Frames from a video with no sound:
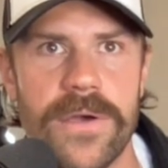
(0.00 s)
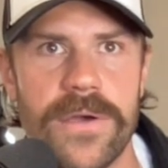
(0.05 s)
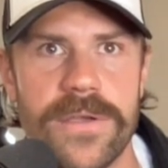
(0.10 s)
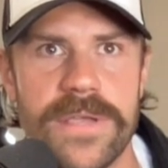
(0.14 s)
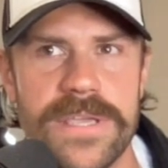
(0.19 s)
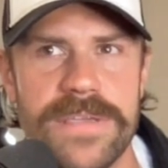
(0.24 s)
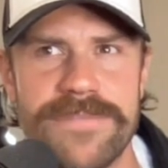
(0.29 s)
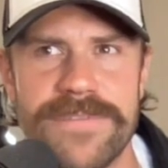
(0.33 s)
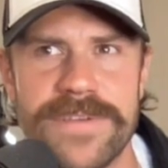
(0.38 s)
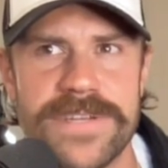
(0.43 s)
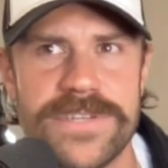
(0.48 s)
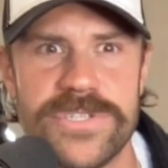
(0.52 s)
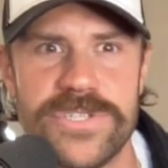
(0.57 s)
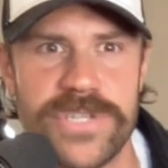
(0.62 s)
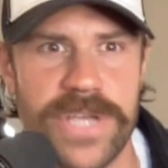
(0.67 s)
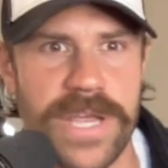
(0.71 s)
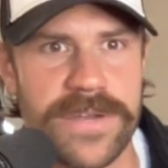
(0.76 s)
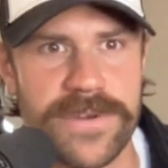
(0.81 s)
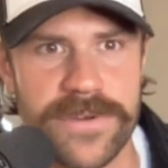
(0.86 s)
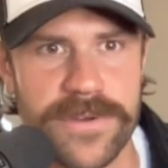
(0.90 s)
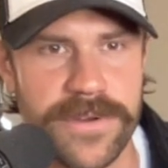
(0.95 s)
even
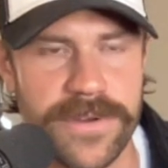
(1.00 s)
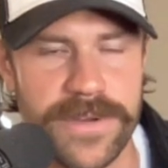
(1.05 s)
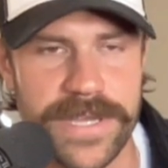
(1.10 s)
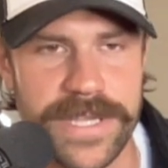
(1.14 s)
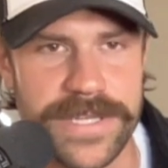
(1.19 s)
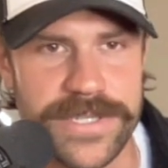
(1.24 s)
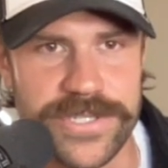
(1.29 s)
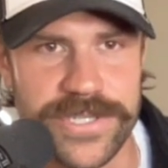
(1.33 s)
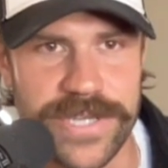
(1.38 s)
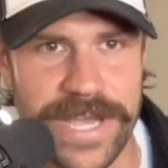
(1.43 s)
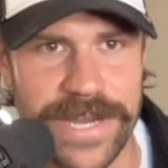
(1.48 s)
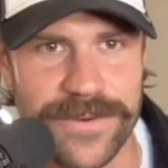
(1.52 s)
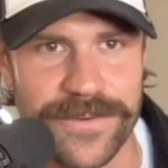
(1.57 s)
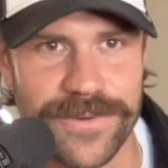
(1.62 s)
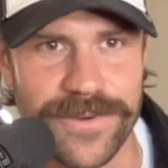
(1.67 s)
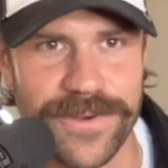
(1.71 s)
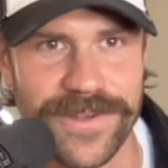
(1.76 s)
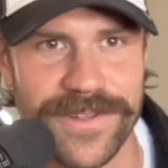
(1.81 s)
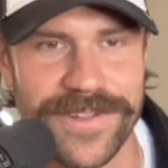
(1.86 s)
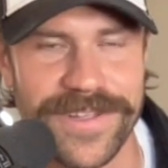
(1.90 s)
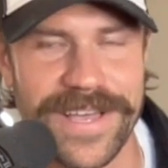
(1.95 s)
gender in
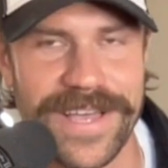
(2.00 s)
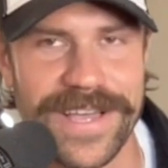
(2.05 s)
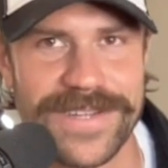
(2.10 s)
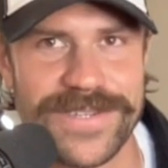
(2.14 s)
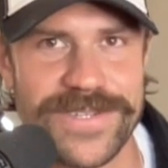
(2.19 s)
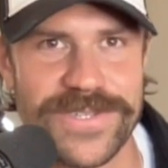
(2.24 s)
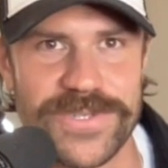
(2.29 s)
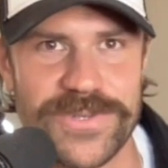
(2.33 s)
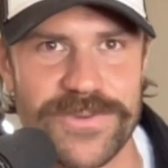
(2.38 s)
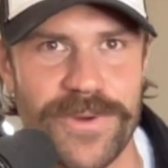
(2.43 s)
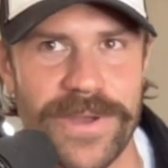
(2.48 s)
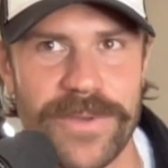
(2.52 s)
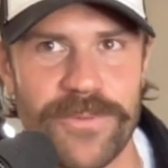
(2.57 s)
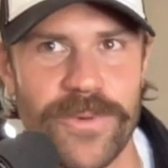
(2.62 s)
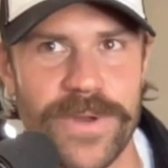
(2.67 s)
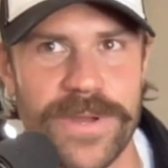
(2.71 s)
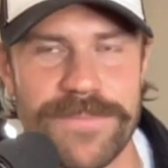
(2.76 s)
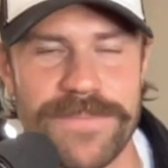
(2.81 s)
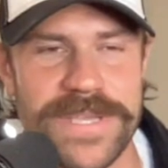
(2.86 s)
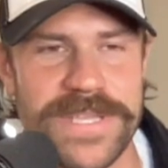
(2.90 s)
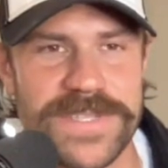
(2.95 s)
general, destroying
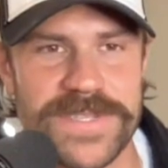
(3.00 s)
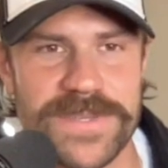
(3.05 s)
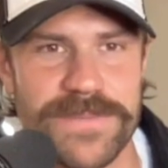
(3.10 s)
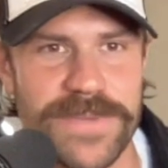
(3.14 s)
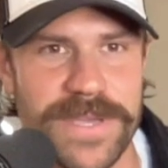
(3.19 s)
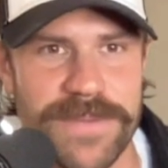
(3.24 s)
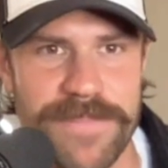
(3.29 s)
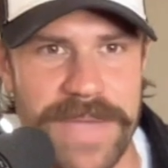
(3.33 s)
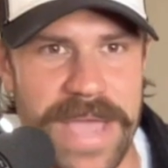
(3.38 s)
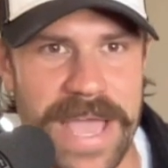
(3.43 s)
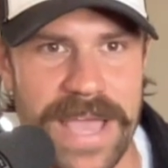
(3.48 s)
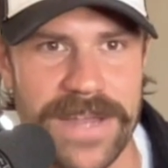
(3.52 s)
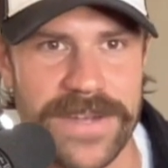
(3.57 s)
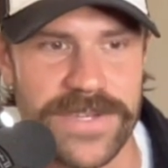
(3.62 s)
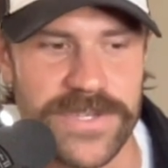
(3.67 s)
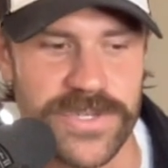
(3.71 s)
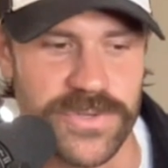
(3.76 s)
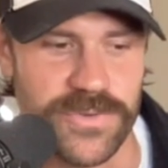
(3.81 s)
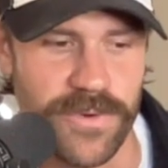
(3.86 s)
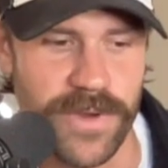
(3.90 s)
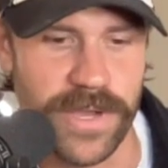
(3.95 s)
what it means to be a man,
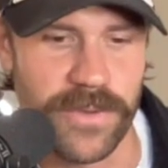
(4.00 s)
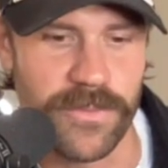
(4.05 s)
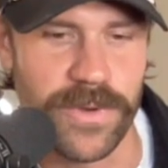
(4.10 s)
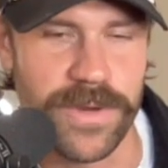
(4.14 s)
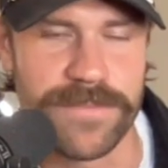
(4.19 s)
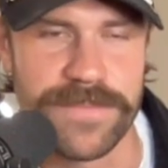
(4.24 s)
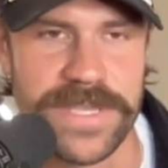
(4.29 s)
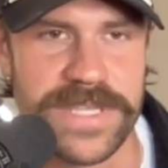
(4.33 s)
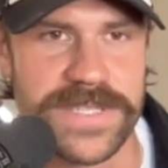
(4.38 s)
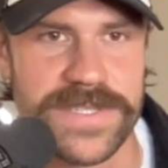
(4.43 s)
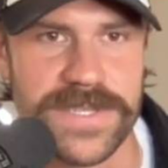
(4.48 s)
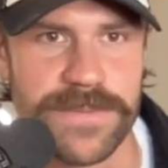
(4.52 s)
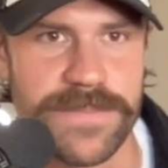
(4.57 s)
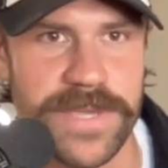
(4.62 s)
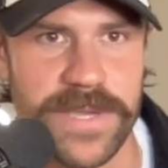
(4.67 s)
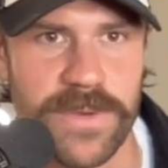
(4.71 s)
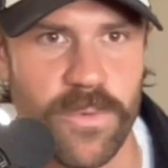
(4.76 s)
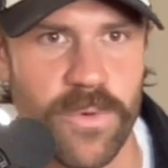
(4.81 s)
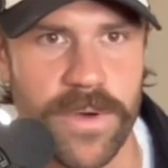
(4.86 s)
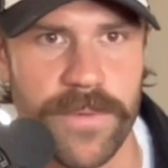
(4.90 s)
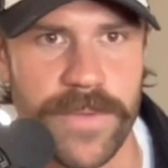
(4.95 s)
destroying what it means to be
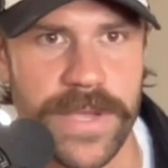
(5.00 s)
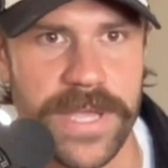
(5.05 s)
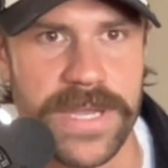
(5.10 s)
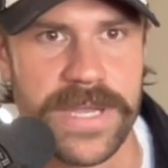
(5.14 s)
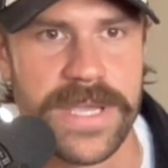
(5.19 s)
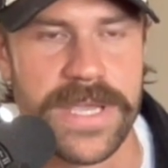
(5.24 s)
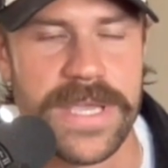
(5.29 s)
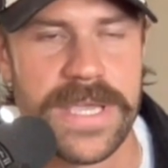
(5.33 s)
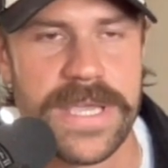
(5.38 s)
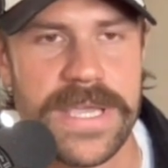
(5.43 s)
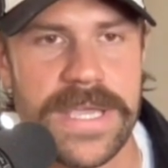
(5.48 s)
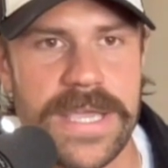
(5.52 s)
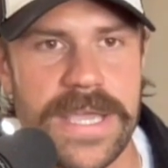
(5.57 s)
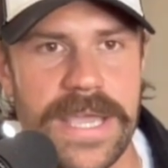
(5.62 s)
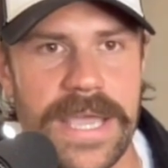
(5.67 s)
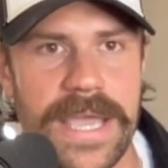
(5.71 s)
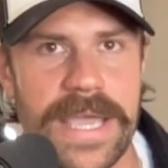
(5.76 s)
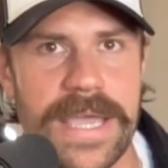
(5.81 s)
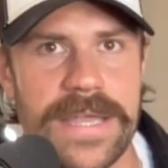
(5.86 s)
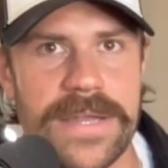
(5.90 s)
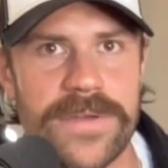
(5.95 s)
a woman.
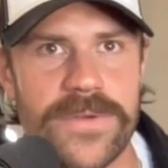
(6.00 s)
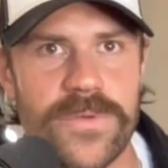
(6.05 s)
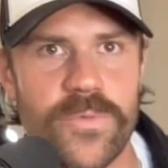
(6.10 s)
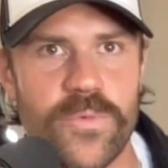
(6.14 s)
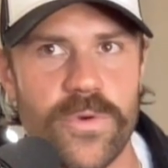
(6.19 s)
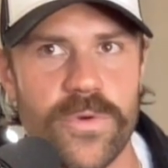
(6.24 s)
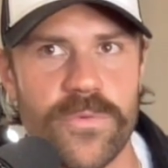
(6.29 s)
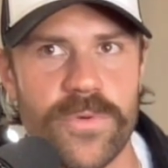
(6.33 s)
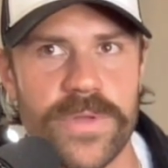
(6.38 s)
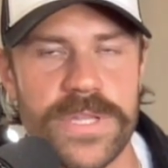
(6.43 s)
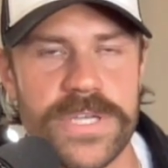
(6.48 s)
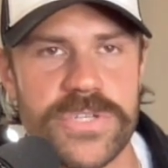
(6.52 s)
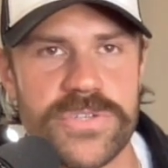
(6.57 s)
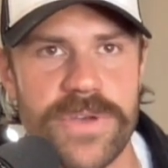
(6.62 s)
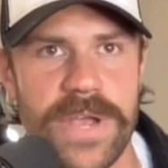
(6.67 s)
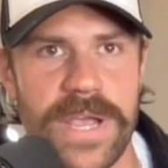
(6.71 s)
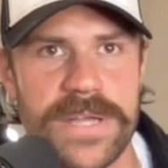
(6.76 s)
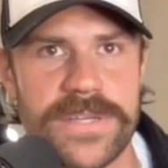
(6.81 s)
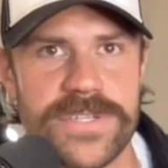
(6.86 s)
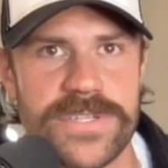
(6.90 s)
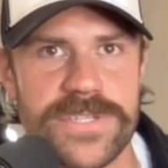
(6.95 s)
And we're really
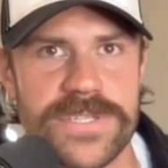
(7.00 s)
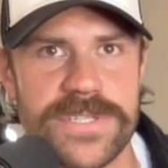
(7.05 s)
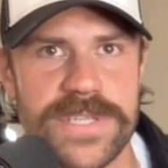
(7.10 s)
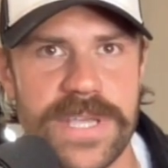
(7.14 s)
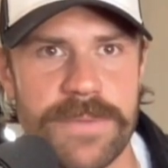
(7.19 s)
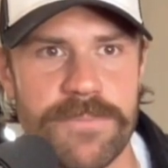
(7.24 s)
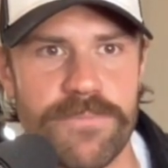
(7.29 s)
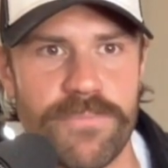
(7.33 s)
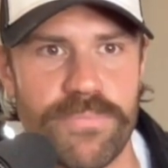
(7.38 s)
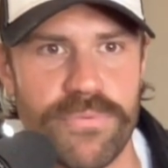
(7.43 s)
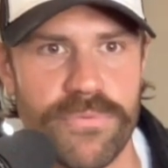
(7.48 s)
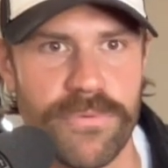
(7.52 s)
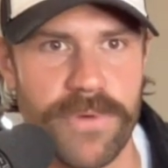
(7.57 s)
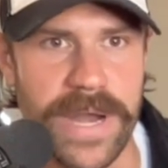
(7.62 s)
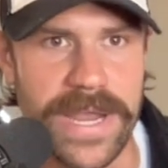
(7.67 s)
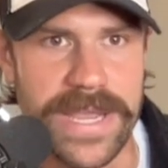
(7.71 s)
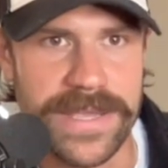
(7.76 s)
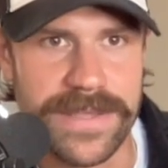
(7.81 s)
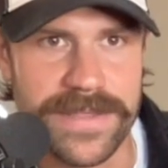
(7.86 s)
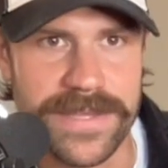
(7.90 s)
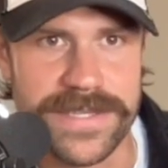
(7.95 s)
trying to just like
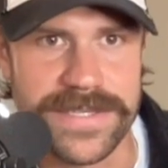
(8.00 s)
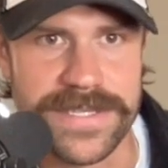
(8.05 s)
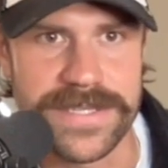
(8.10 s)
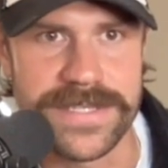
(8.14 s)
break this